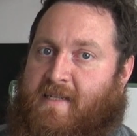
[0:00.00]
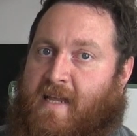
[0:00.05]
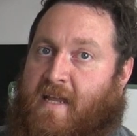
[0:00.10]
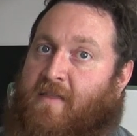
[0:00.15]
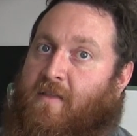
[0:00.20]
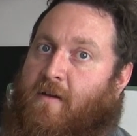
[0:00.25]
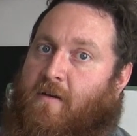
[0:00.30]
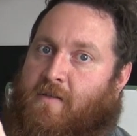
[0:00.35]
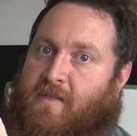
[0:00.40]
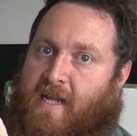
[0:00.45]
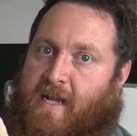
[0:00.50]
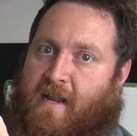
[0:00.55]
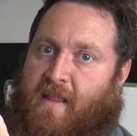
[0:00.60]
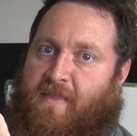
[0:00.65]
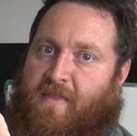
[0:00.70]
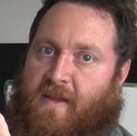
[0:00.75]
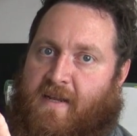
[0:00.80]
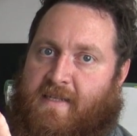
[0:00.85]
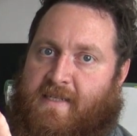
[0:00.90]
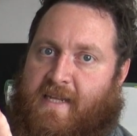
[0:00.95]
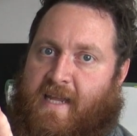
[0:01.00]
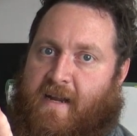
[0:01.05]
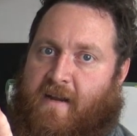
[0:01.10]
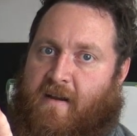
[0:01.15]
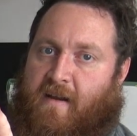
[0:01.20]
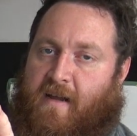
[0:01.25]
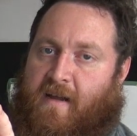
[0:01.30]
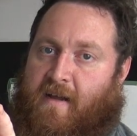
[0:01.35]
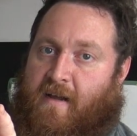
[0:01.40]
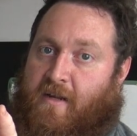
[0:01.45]
and those kind of things get
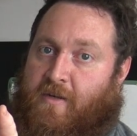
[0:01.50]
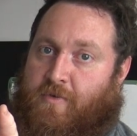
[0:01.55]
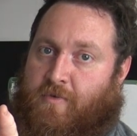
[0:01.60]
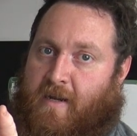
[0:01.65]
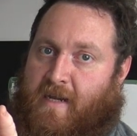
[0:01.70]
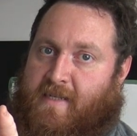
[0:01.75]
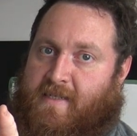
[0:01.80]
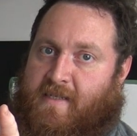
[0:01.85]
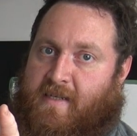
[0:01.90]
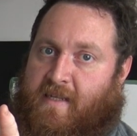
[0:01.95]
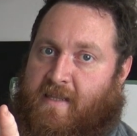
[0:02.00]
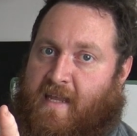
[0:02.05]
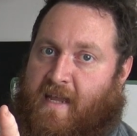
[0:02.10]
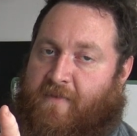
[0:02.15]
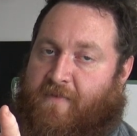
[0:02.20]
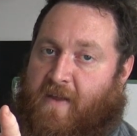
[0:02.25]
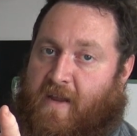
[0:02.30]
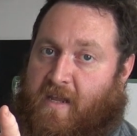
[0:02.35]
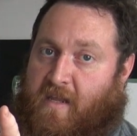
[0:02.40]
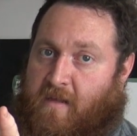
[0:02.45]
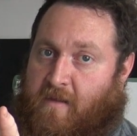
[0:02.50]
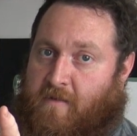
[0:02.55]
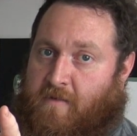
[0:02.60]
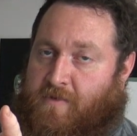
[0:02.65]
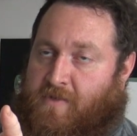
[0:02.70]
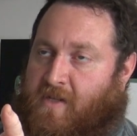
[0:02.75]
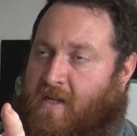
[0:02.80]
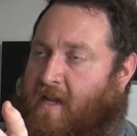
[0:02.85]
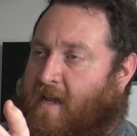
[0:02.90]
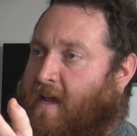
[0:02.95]
addressed in the
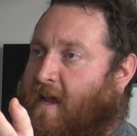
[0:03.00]
FAQs.